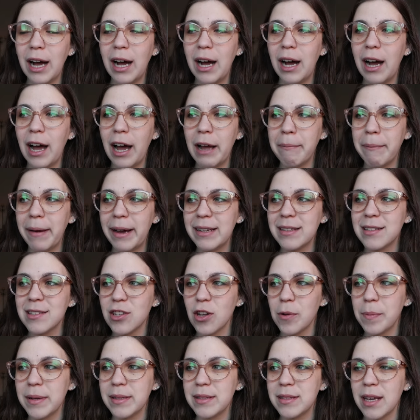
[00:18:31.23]
I might
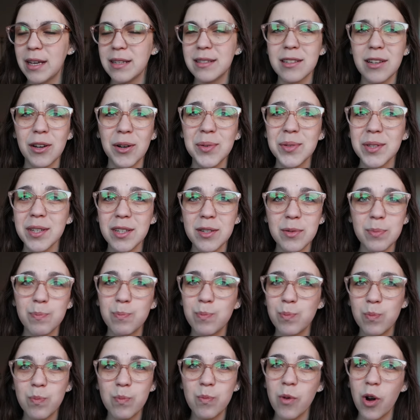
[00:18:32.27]
stop at Tesco's because
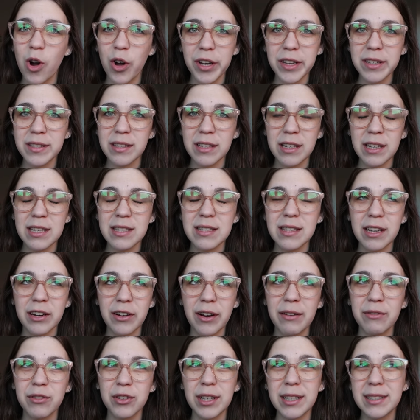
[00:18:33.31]
honestly, is
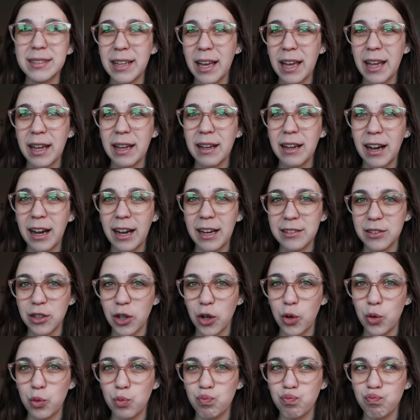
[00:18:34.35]
there ever a day I
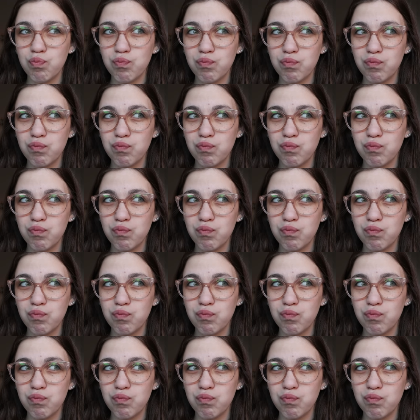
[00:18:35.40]
don't?